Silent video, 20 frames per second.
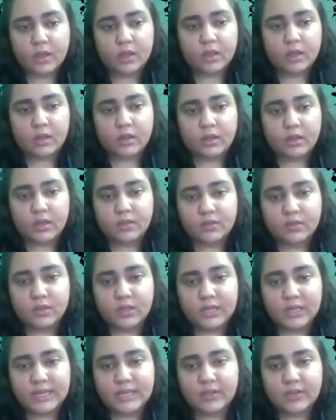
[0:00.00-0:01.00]
And the
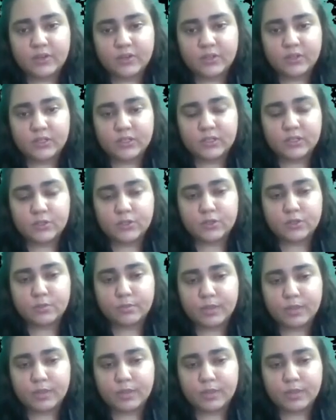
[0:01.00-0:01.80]
linear decision